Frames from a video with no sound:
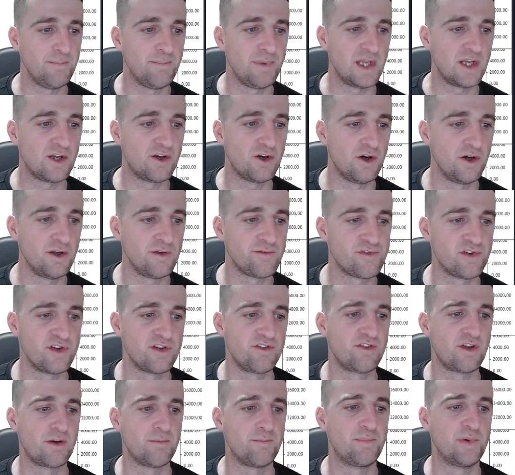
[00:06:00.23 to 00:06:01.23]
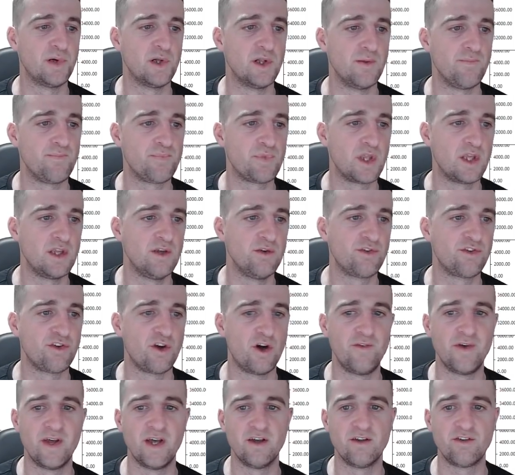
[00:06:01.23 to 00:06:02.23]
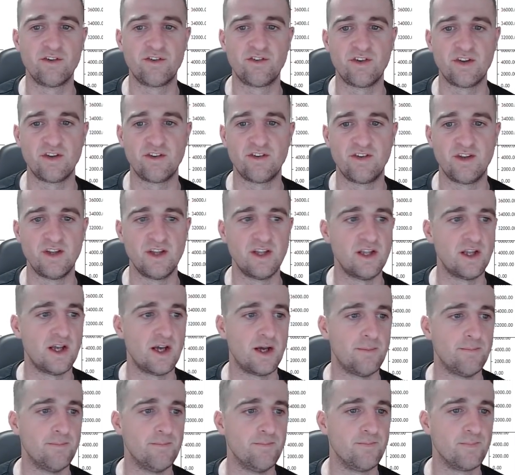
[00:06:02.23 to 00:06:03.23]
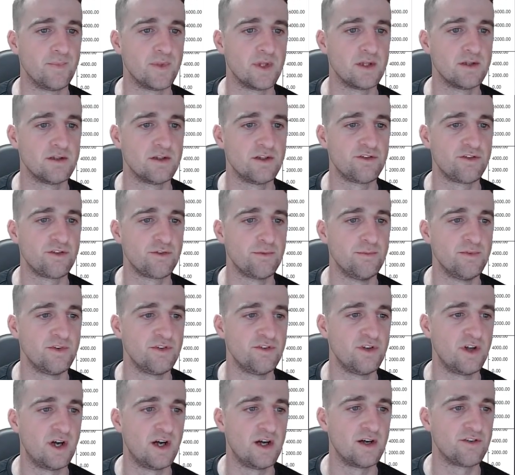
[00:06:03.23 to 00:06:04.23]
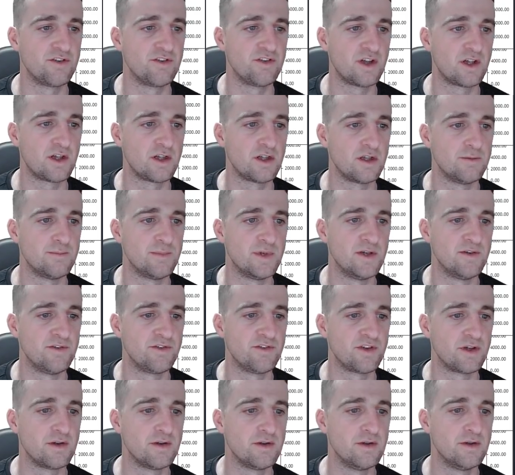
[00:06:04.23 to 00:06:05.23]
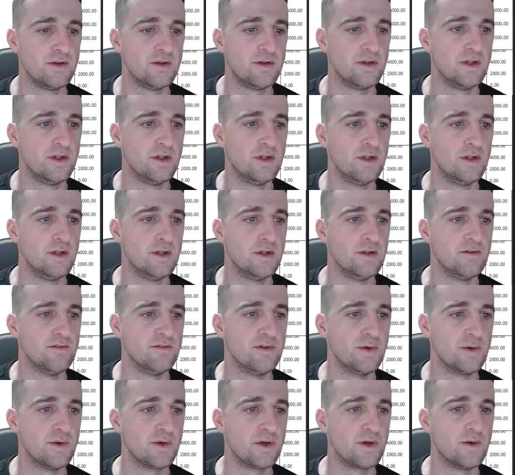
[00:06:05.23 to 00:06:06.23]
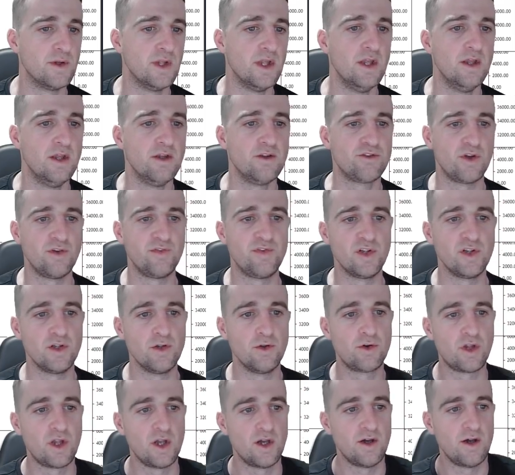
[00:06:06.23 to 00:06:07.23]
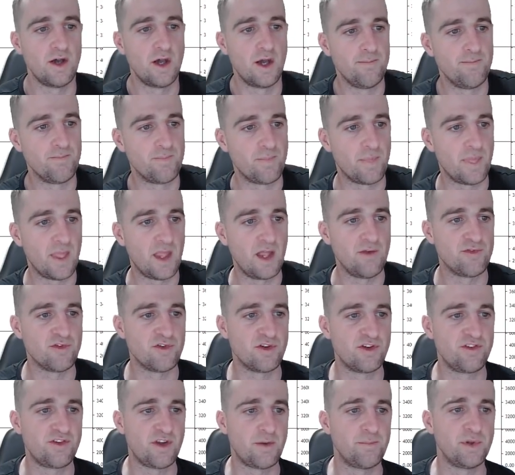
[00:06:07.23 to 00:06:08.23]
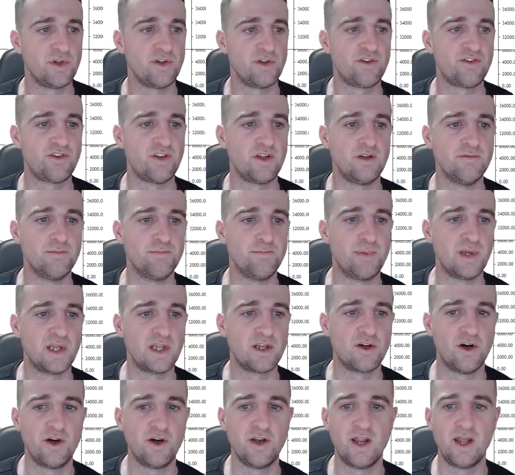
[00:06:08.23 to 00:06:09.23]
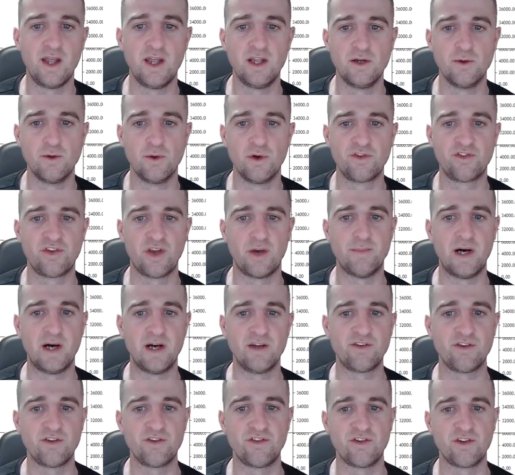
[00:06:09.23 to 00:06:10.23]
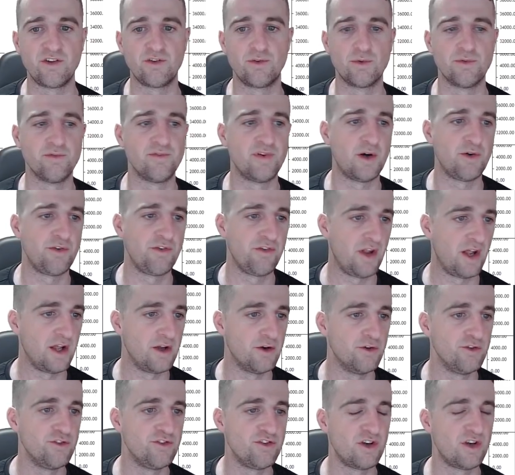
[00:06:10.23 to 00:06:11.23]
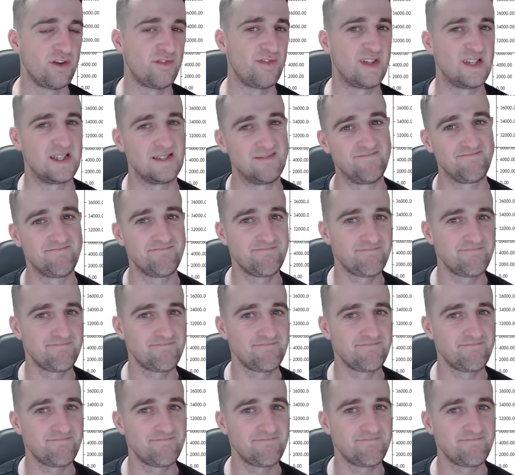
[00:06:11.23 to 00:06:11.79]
Bitcoin, for example, you saw it at 60. It's not exactly on there, is it? There we go. So if you look at, if for example you've seen Bitcoin hit new all-time highs at 61,800, you think,